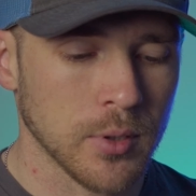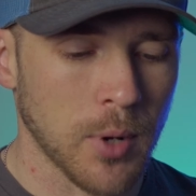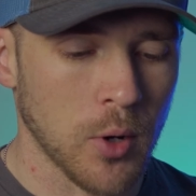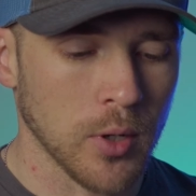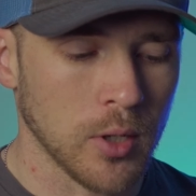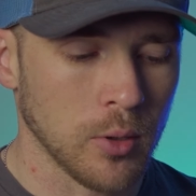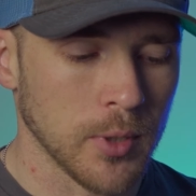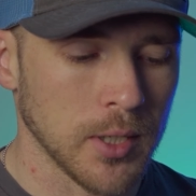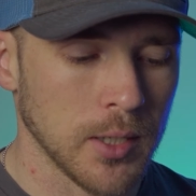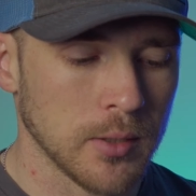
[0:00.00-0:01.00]
amount a
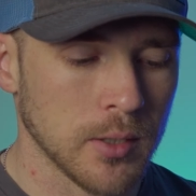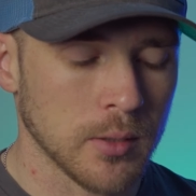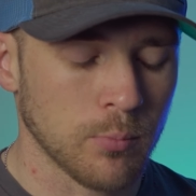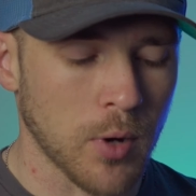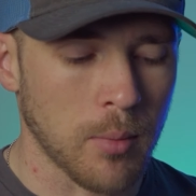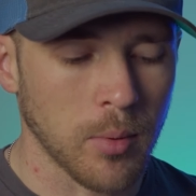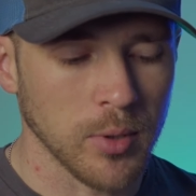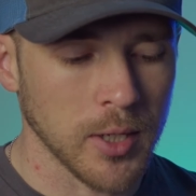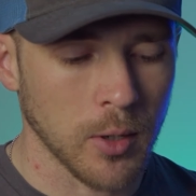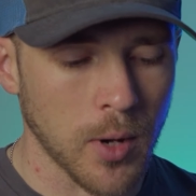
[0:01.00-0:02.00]
human needs is
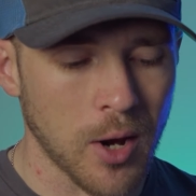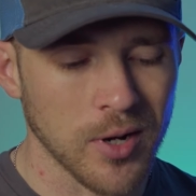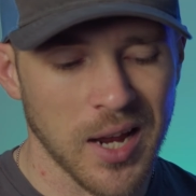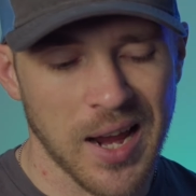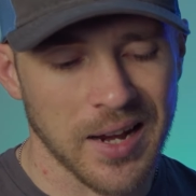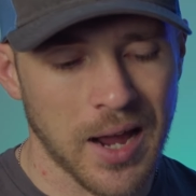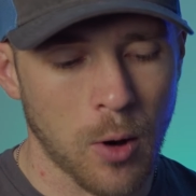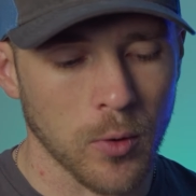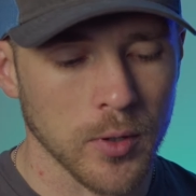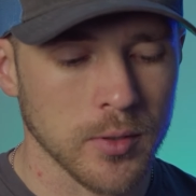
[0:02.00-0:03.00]
probably around eight
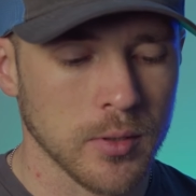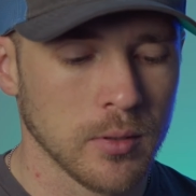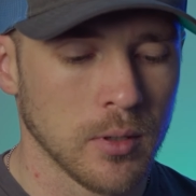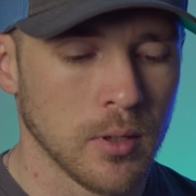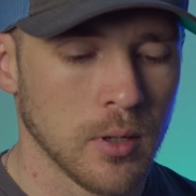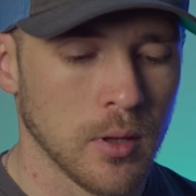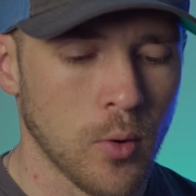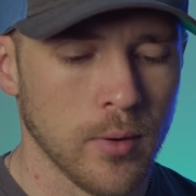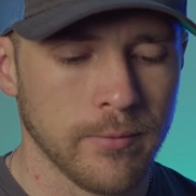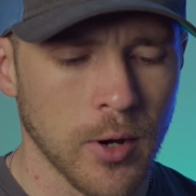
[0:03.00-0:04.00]
hours,
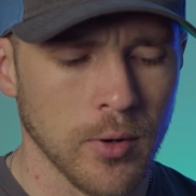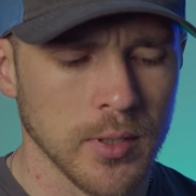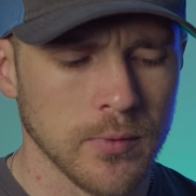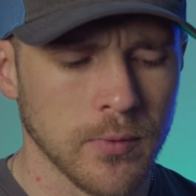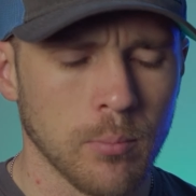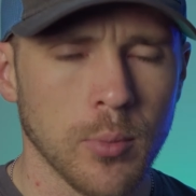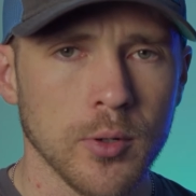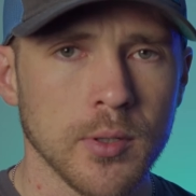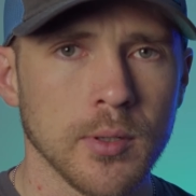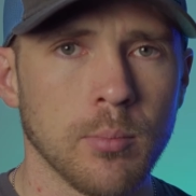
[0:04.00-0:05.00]
though it varies from
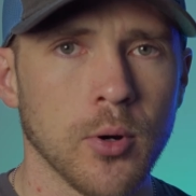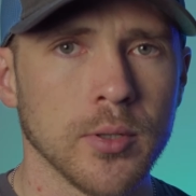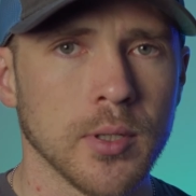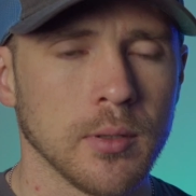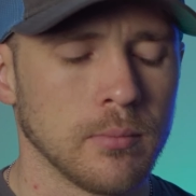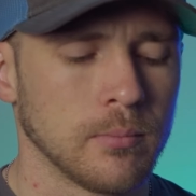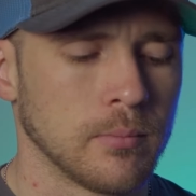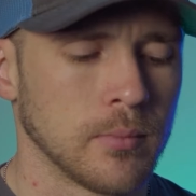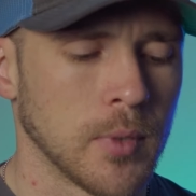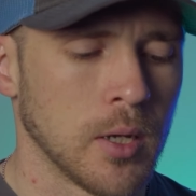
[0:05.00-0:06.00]
person to person.
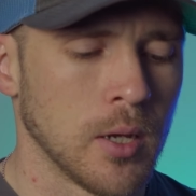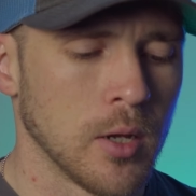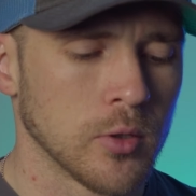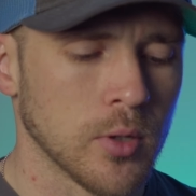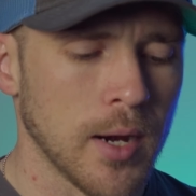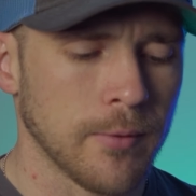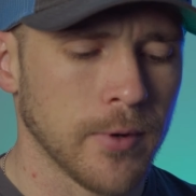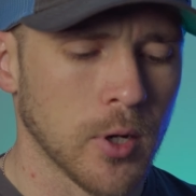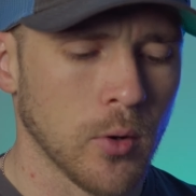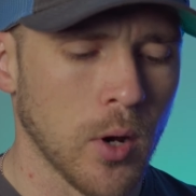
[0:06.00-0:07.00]
Try to
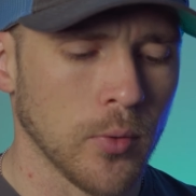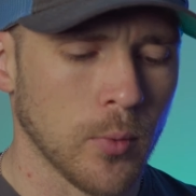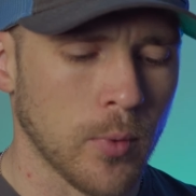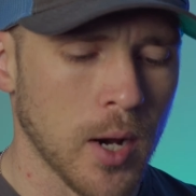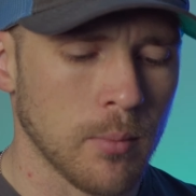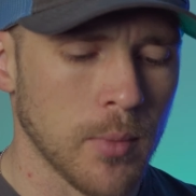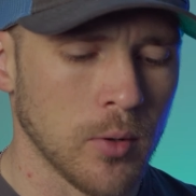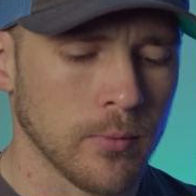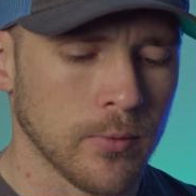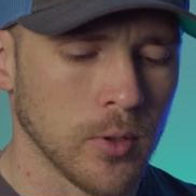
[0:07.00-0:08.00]
figure out the right
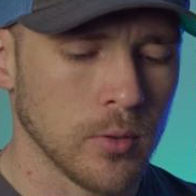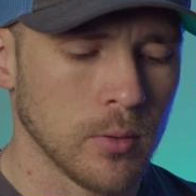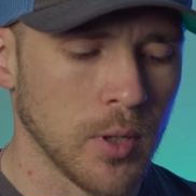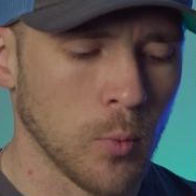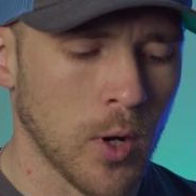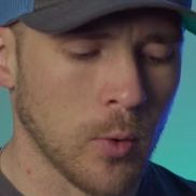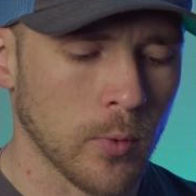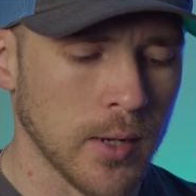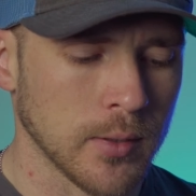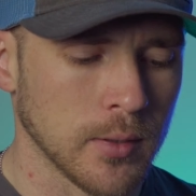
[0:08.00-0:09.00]
amount for you to be well
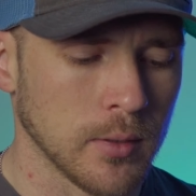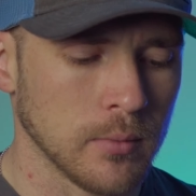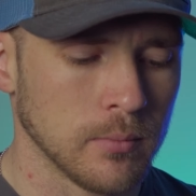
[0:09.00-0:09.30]
rested.